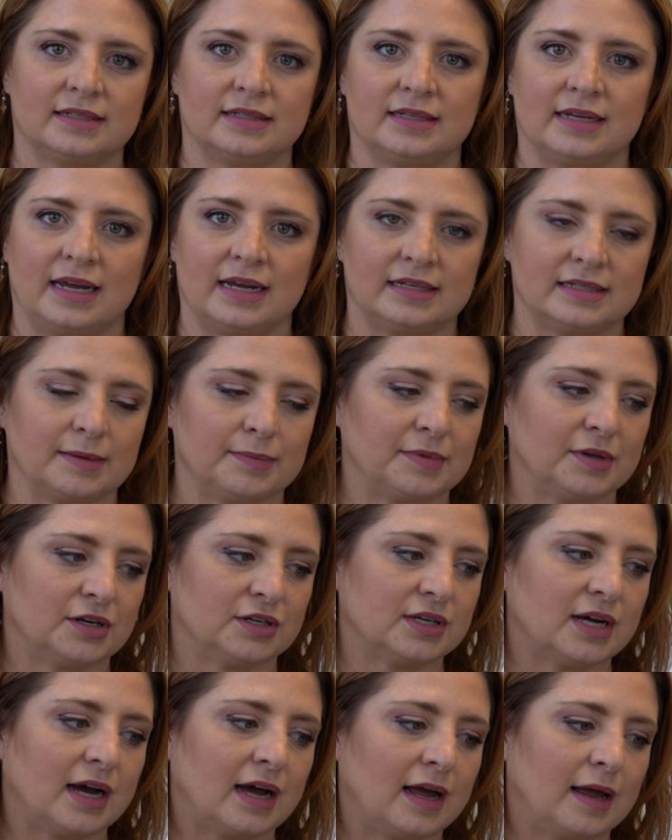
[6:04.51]
It takes up their
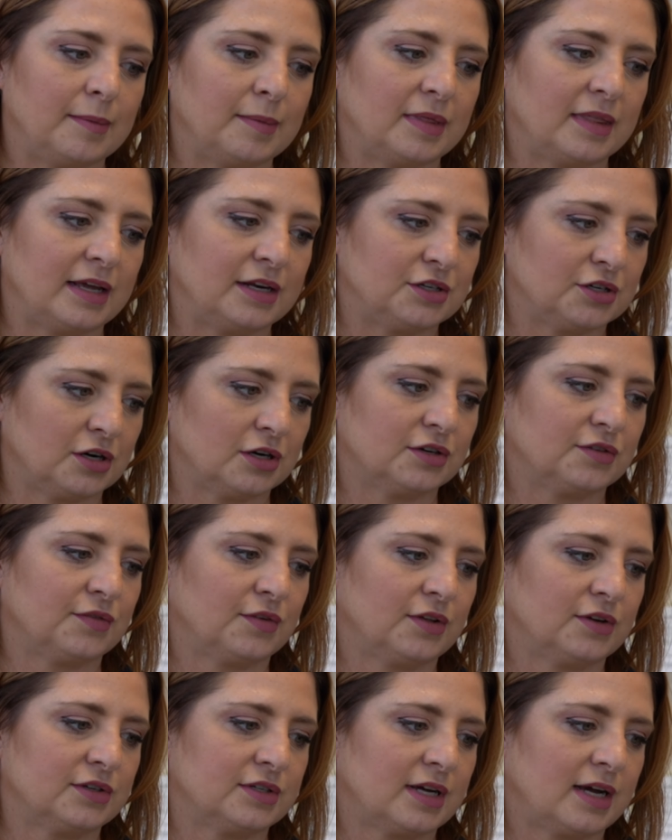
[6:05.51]
time and they charge
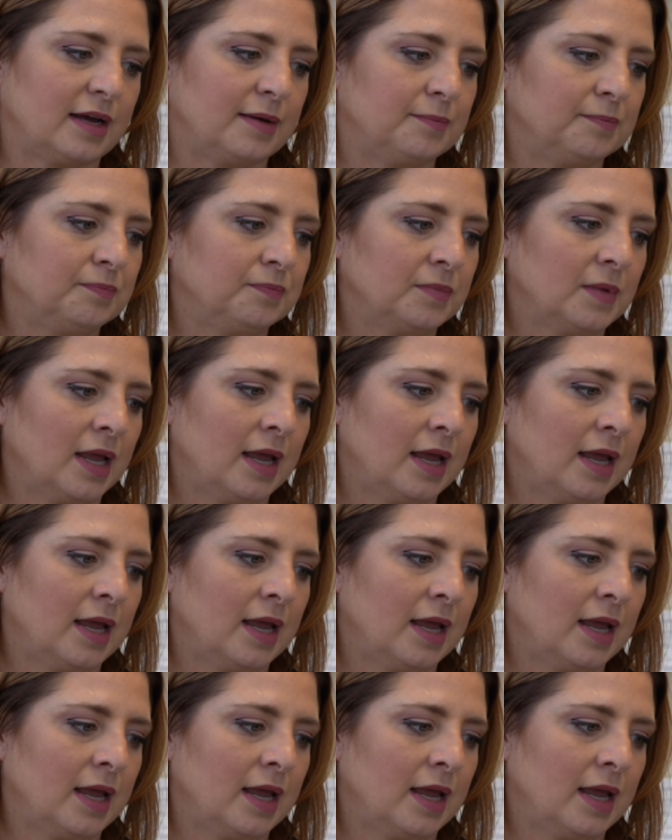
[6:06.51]
for their time.